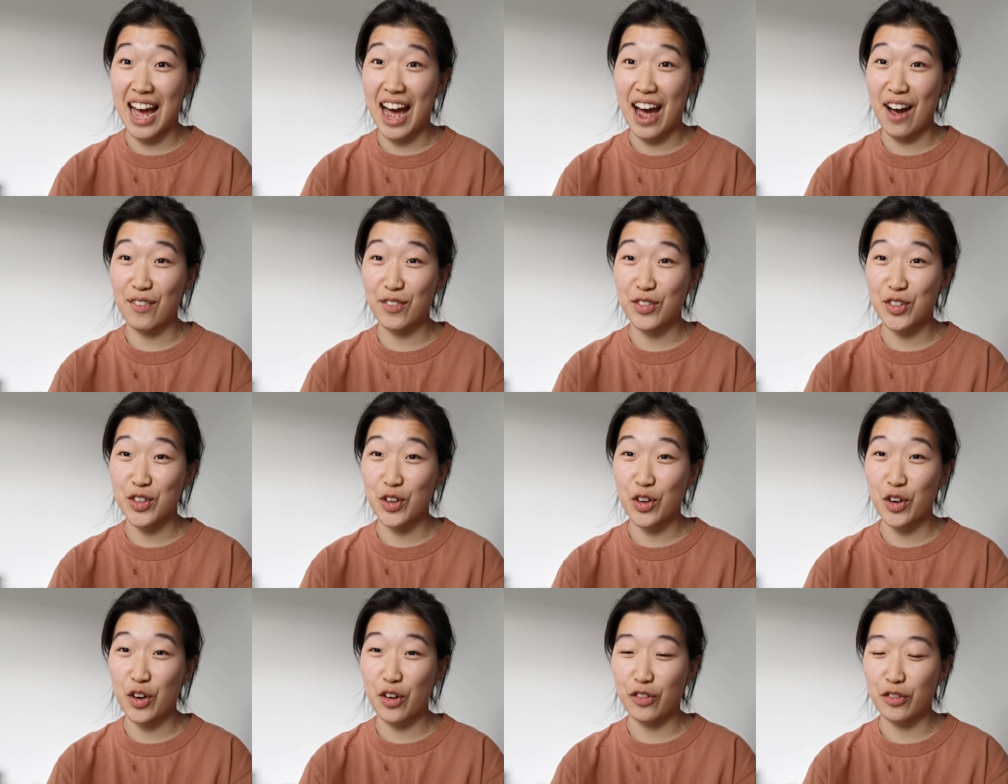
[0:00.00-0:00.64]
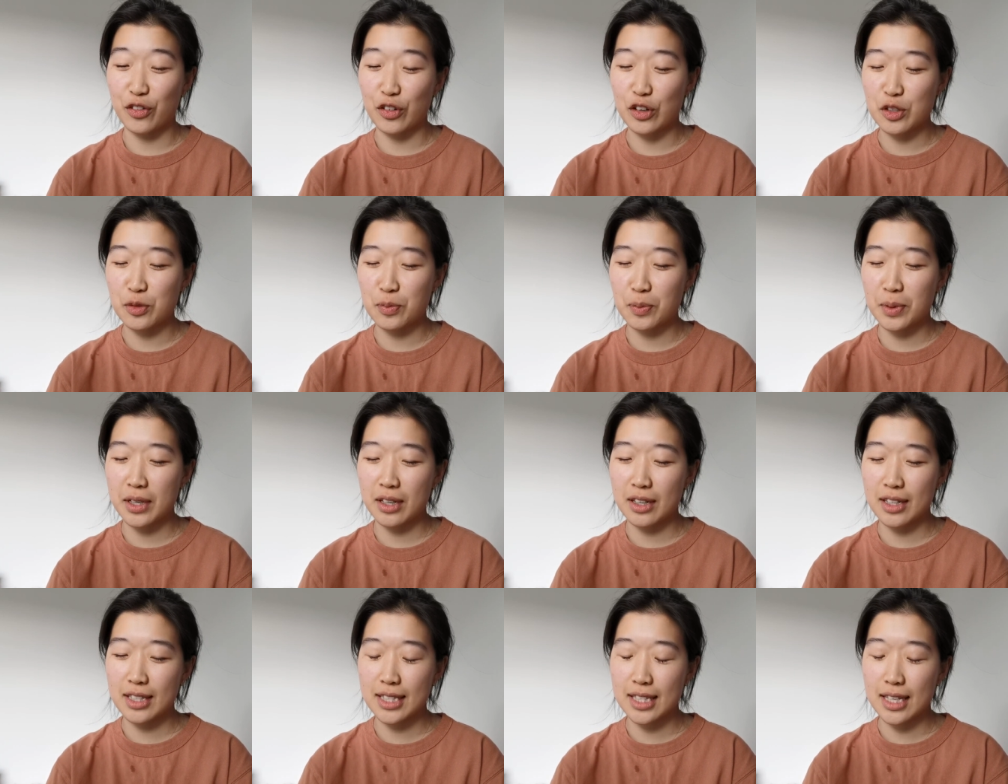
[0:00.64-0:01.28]
after your first
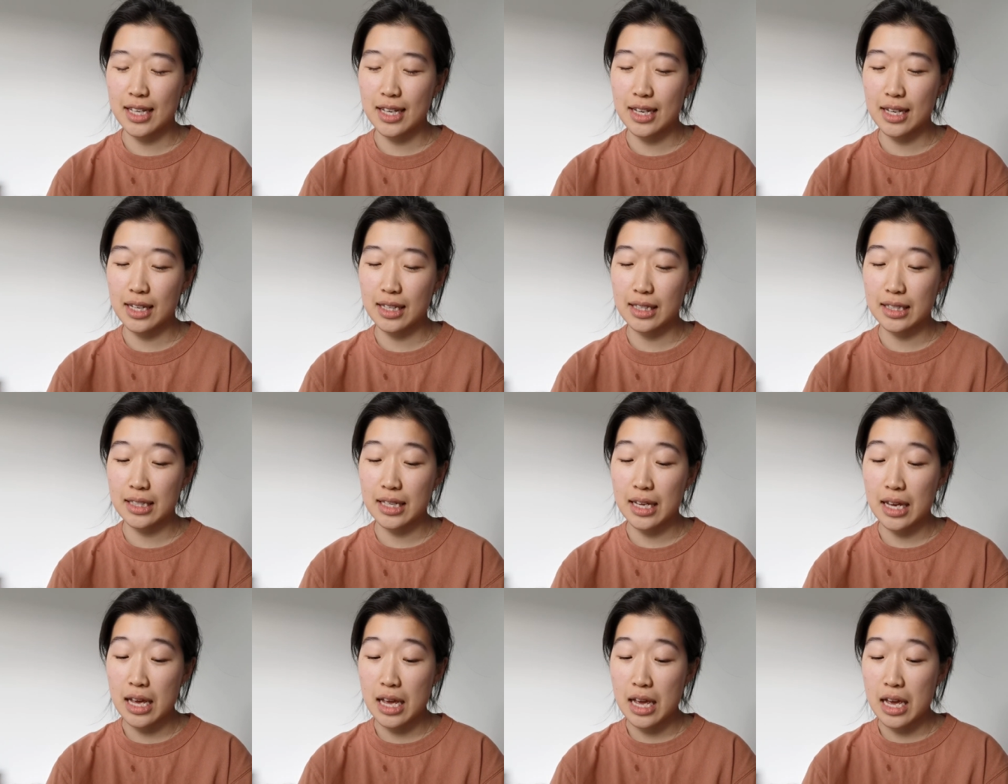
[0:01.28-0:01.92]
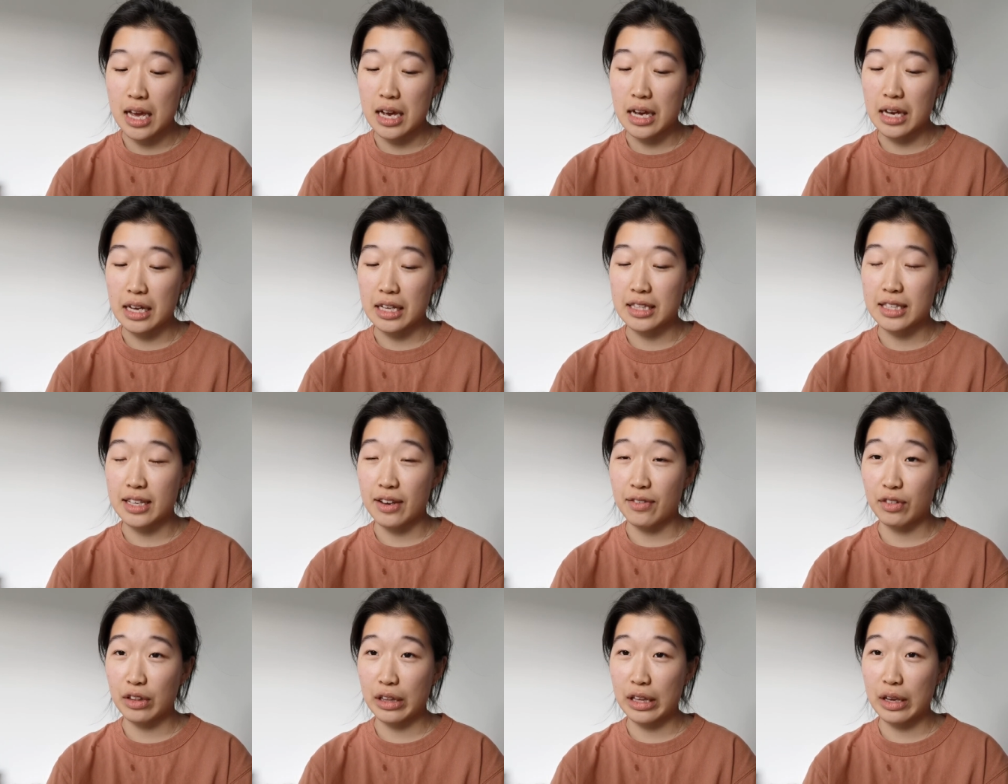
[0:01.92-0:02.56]
piercings. We
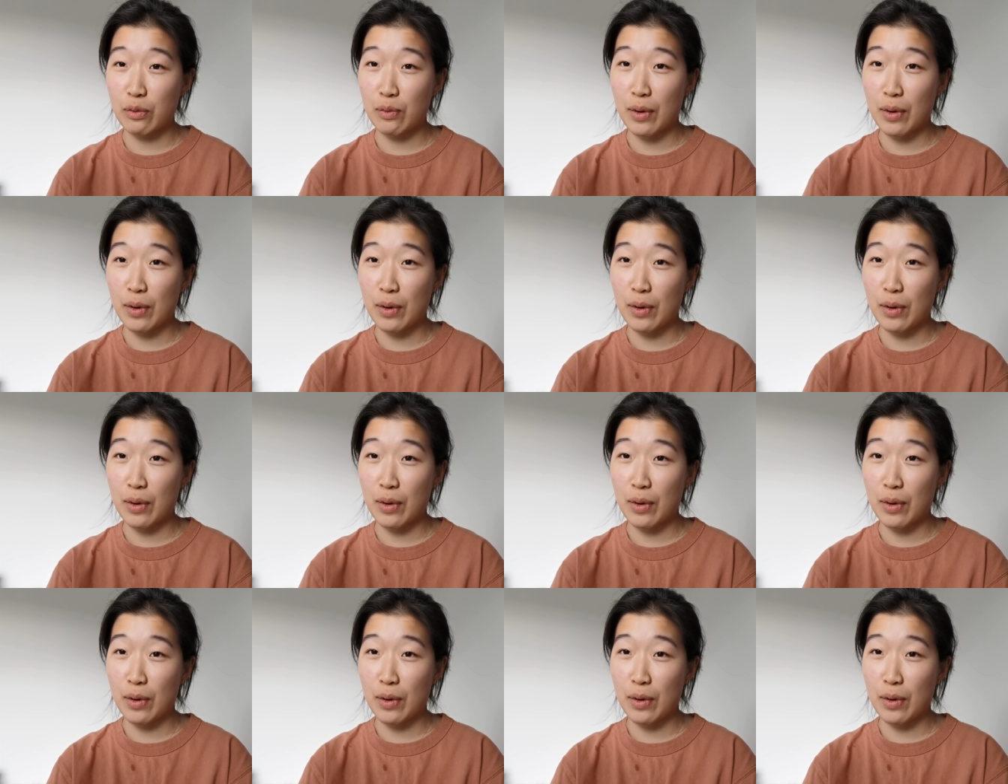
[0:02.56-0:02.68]
definitely